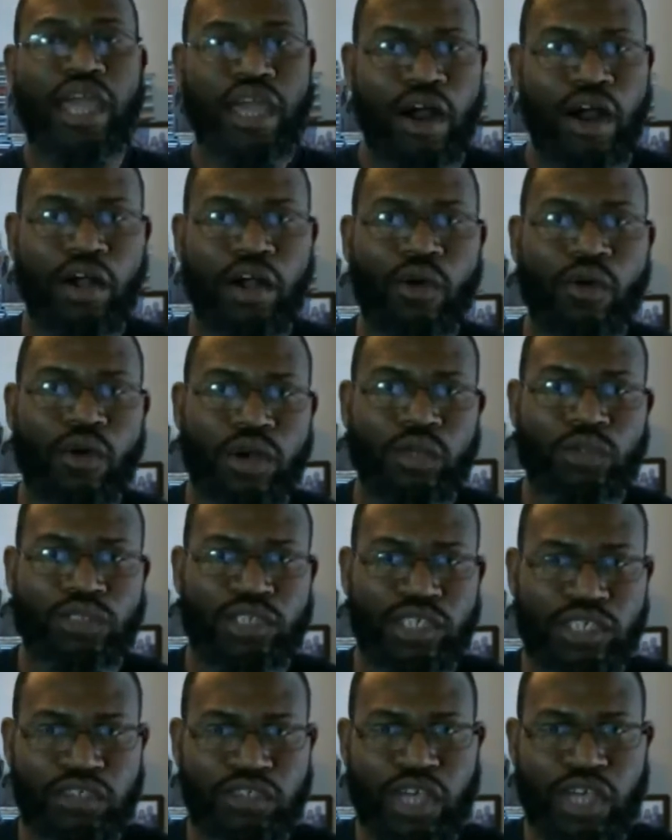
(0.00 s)
are going on
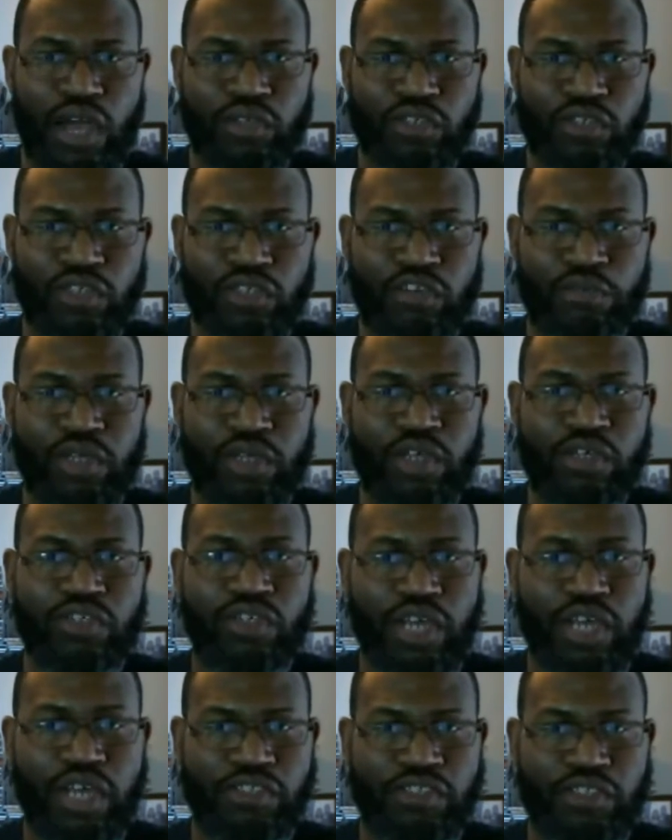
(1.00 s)
discount and stuff because they're
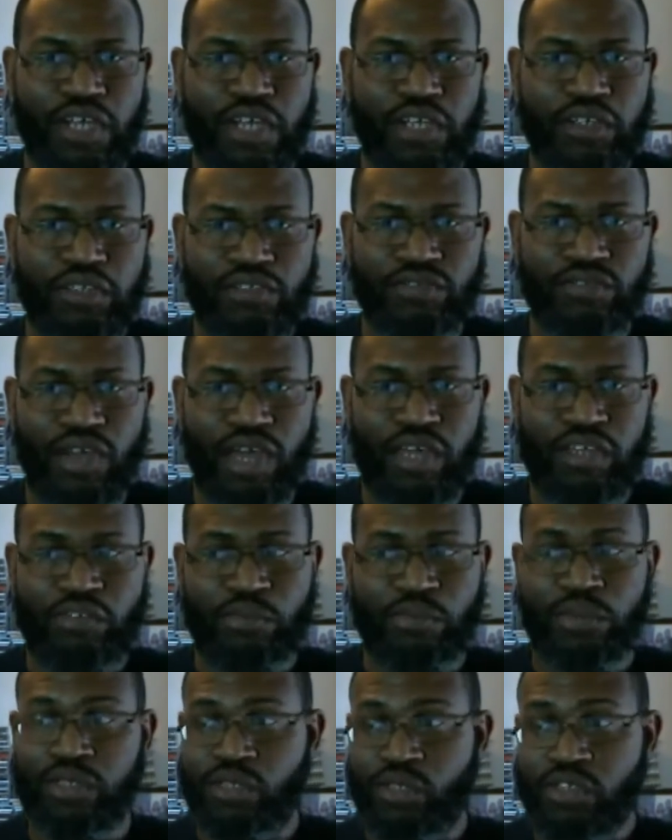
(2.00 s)
not selling as fast.
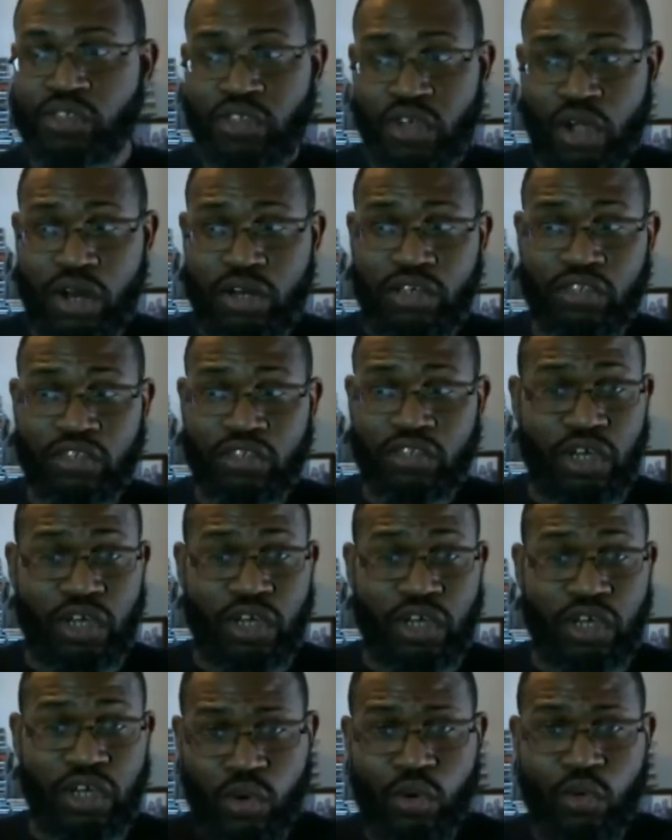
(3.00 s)
But you're starting to see a
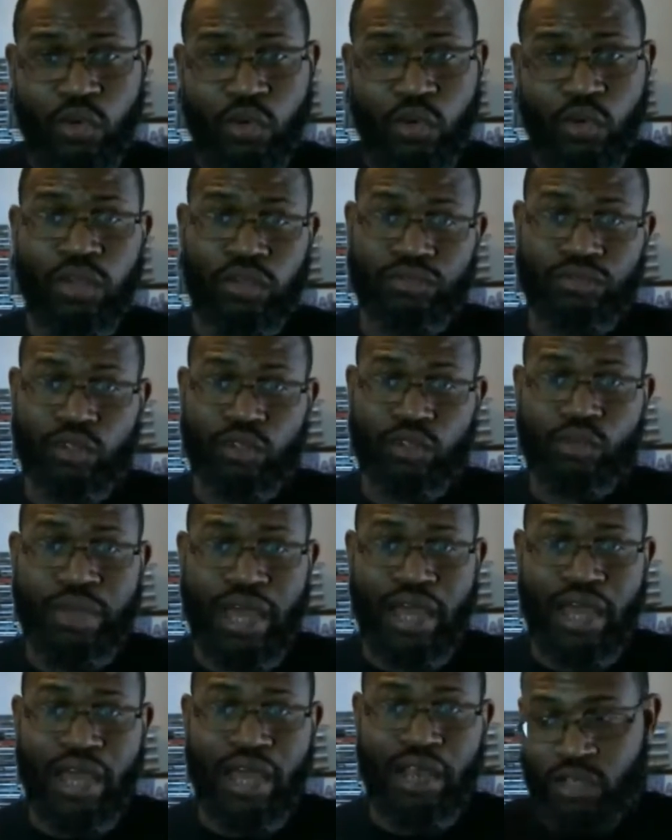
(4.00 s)
whole wall of New
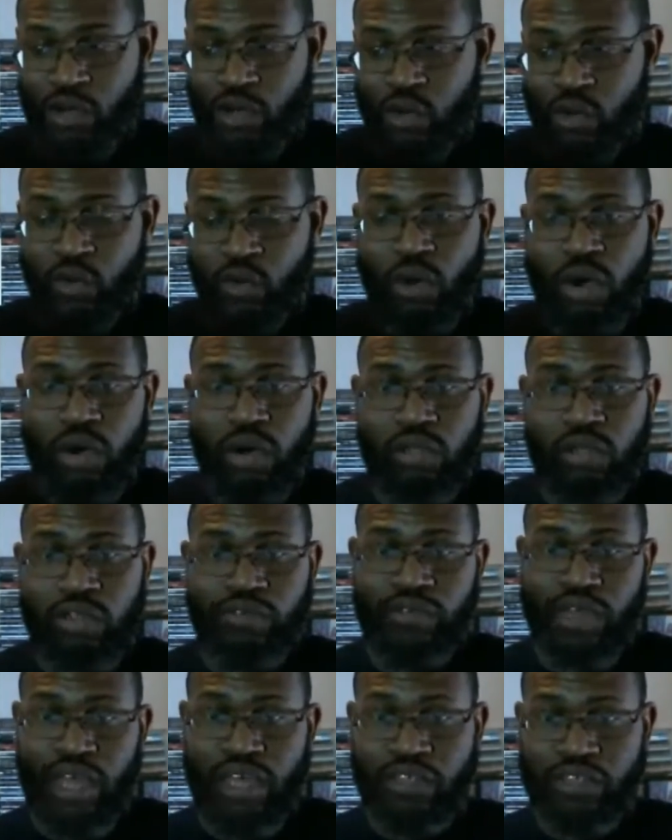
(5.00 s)
Balance, a whole
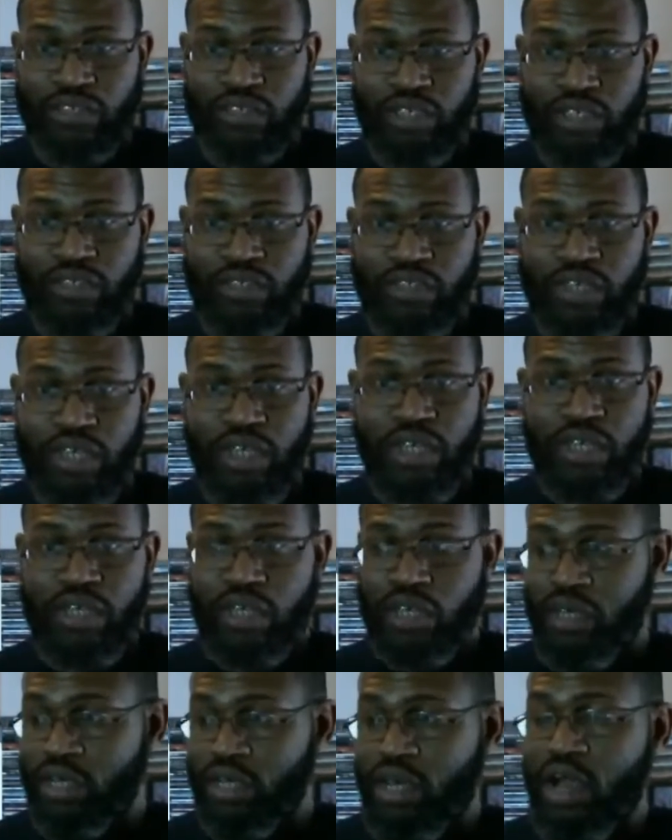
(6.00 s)
wall of ASICS.
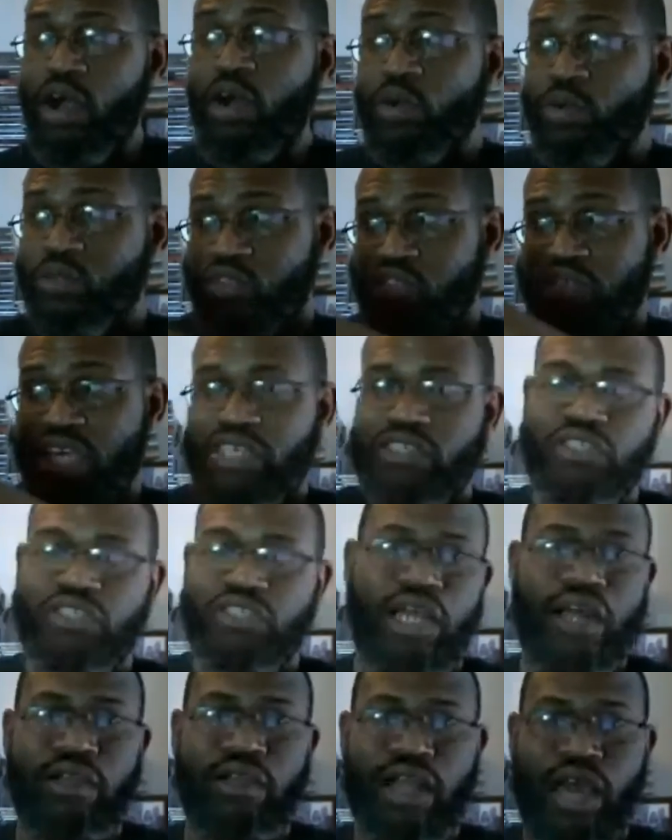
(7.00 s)
A whole
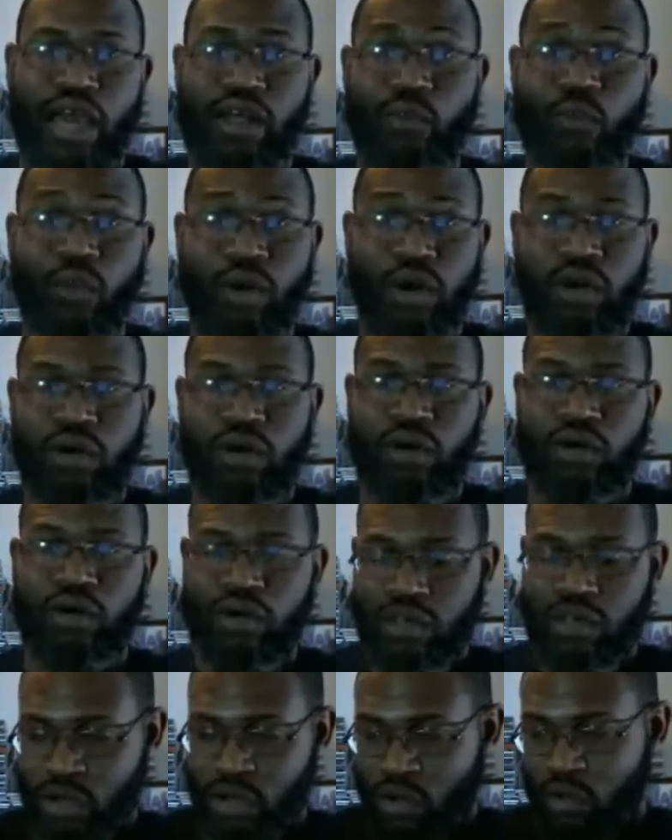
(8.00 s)
section, not a
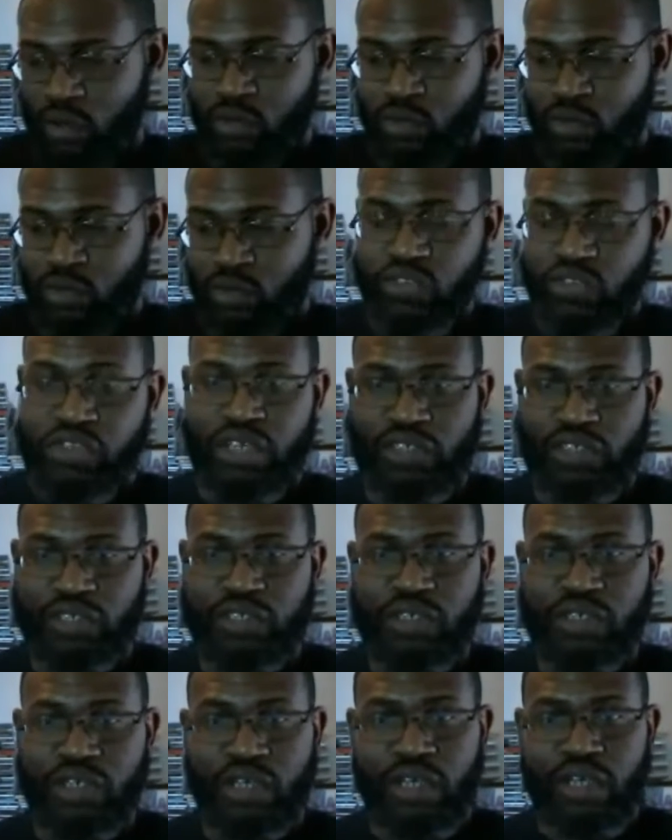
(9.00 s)
wall, a whole
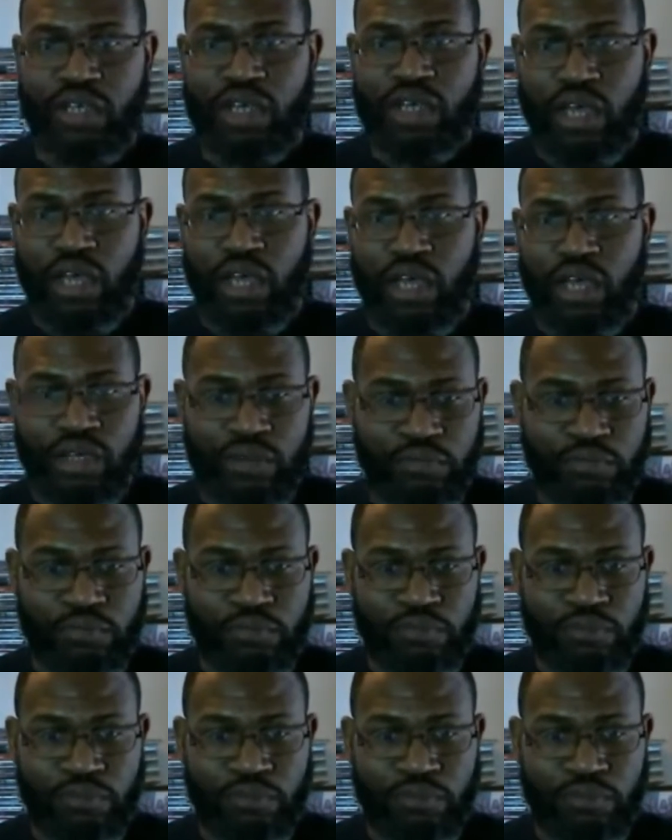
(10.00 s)
section. And